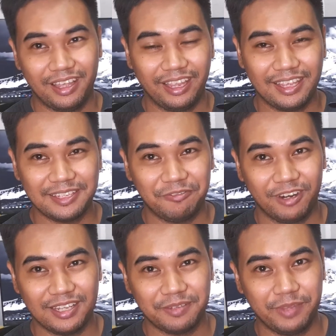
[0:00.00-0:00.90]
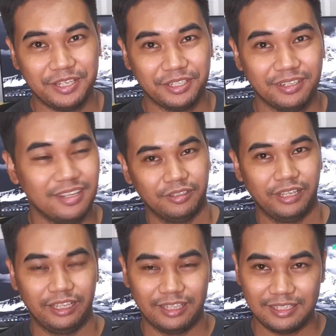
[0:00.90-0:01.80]
I guess I forgot to mention,
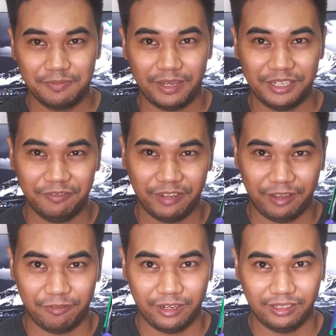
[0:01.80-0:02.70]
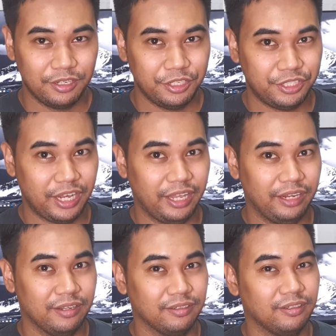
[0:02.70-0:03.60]
like, this is my favorite
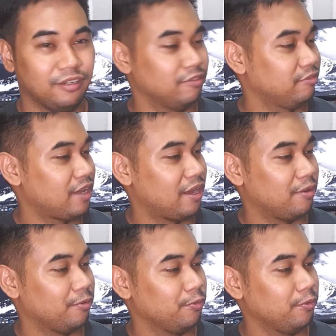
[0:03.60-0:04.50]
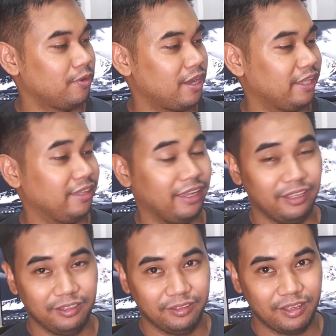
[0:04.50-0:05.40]
shade of how I think
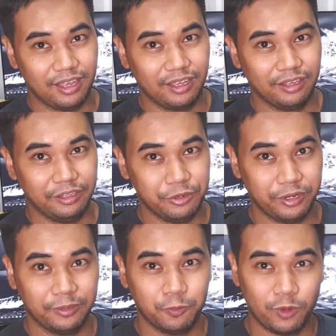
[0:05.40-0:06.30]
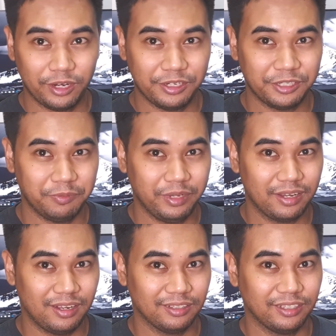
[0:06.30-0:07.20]
Unit 1 should be
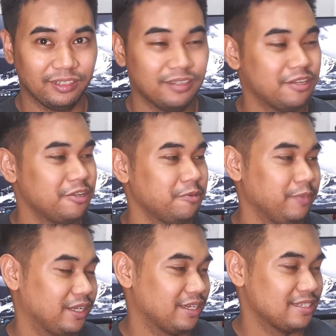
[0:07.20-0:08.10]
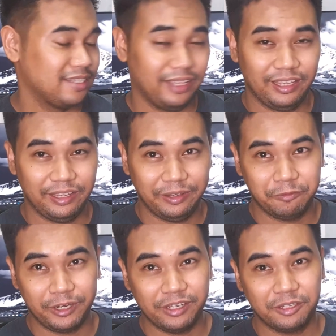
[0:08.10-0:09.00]
colored, because the
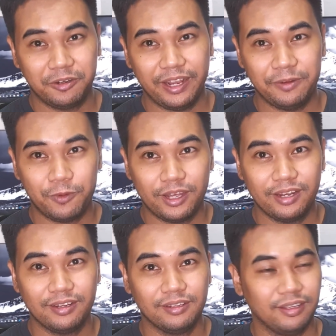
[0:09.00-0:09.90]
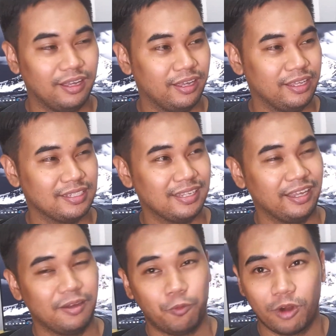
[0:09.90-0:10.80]
real grade one is like
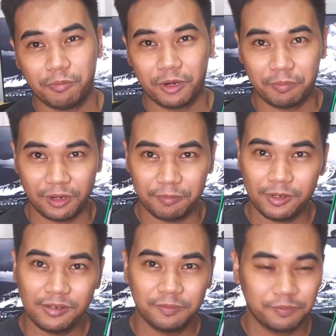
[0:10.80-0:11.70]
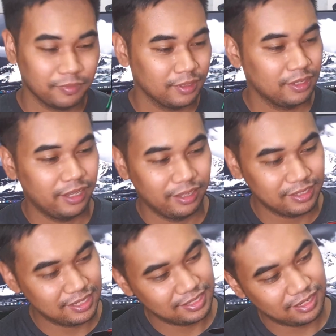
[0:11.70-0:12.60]
a warmer purple, and
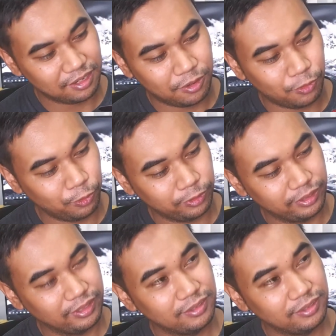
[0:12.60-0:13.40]
this is a cold,